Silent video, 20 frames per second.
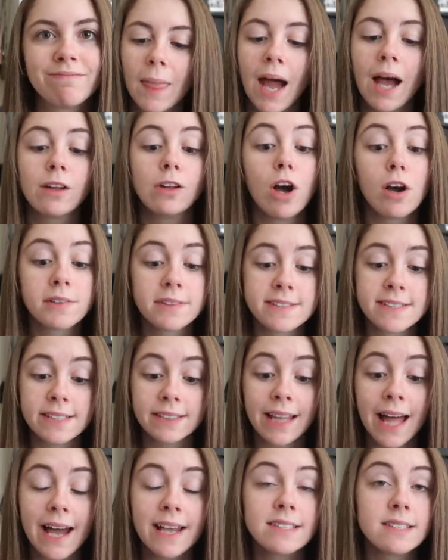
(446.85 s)
How long does
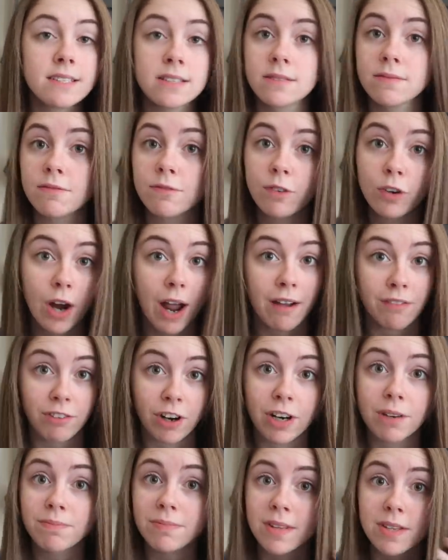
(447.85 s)
it last?
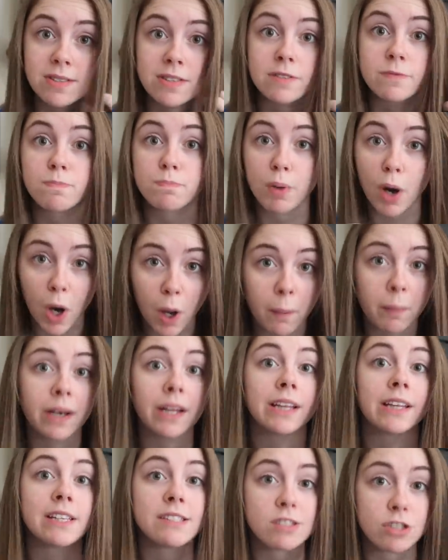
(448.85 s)
Forever. This is
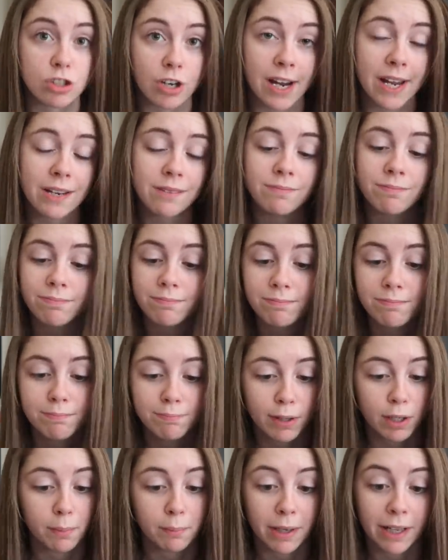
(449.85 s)
permanently straight,
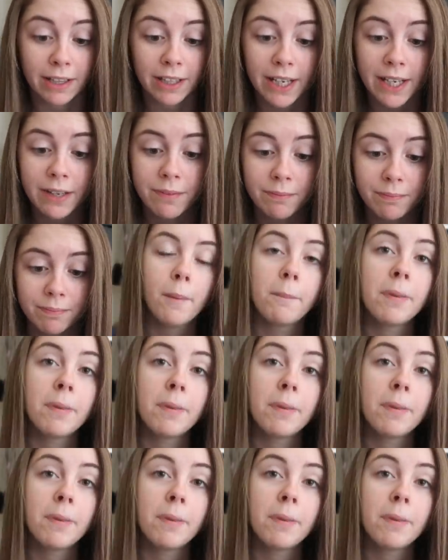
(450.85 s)
permanently.